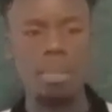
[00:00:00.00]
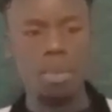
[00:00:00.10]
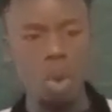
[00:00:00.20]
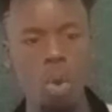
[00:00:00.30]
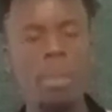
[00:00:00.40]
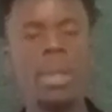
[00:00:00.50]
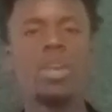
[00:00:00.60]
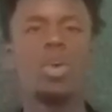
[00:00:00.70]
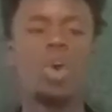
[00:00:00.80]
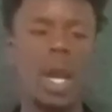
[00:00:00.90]
home
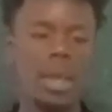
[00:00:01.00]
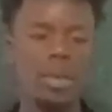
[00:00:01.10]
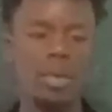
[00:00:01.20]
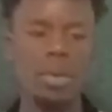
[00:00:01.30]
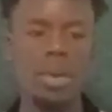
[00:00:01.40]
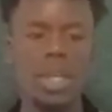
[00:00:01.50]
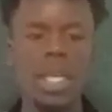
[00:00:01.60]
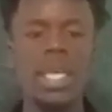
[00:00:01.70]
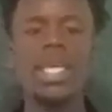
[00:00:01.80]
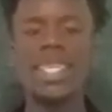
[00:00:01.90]
in Ohio,
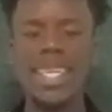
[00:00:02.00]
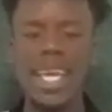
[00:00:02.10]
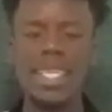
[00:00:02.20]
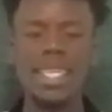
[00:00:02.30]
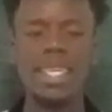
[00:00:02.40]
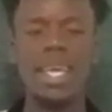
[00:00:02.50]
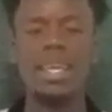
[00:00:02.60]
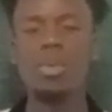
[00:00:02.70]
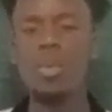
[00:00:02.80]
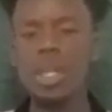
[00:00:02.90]
he created
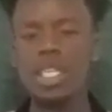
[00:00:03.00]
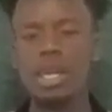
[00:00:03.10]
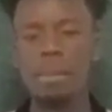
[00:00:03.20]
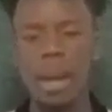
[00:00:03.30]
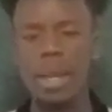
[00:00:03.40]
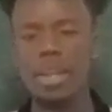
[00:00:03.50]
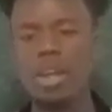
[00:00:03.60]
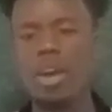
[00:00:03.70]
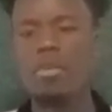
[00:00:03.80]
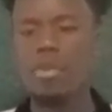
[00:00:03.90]
a wind
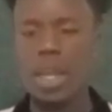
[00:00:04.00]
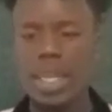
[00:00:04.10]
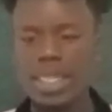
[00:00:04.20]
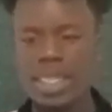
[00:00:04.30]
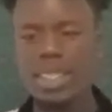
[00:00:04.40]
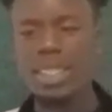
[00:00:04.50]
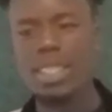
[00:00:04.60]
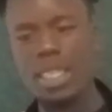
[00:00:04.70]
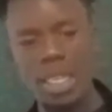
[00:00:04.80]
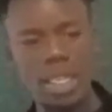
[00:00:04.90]
turbine for
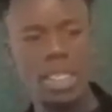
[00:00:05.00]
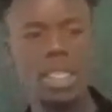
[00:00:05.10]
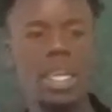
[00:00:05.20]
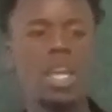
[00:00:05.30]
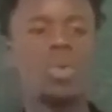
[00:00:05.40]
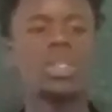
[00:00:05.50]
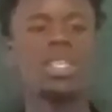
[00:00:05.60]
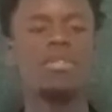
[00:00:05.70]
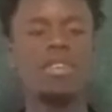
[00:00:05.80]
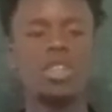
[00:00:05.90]
electricity generation and was
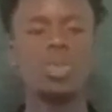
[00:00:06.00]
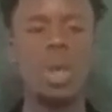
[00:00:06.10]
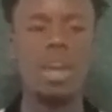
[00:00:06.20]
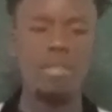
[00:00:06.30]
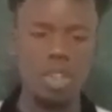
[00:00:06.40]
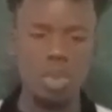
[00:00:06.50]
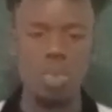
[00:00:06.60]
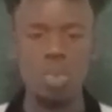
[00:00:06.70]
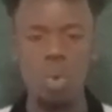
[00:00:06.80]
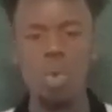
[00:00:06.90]
the first to ever do
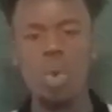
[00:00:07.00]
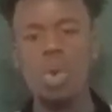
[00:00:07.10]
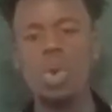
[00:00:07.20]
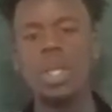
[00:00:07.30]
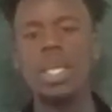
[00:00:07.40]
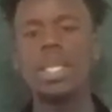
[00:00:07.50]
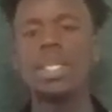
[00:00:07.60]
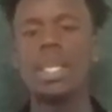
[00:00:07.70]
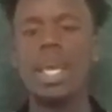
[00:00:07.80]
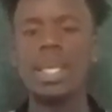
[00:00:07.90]
so
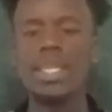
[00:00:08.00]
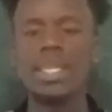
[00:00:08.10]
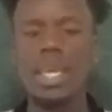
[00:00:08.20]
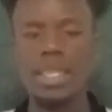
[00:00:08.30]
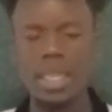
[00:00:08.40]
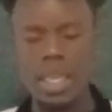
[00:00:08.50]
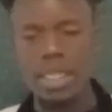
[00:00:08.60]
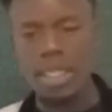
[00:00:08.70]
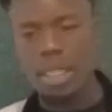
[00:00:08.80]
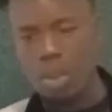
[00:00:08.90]
in
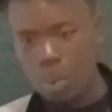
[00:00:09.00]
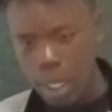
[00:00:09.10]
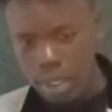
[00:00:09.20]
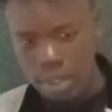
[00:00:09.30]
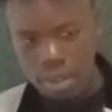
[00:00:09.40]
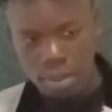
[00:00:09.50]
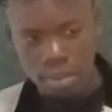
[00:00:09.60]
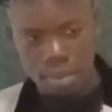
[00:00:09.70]
1888 in the US.